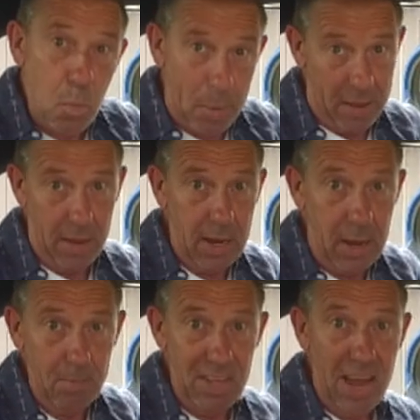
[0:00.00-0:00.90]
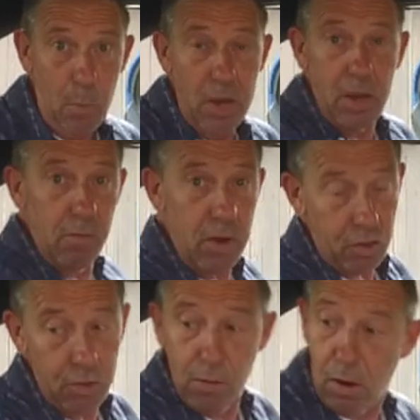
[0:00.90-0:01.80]
bit that comes down where you can
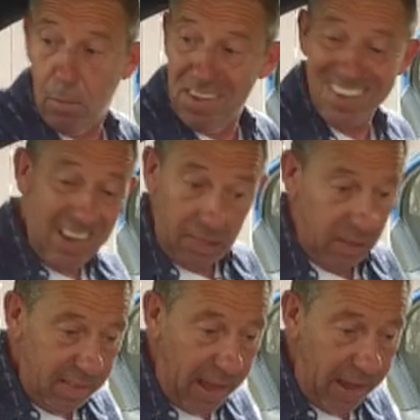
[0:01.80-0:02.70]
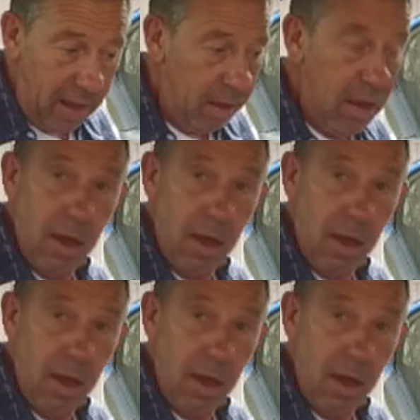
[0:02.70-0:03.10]
rest your arm. There's nothing there.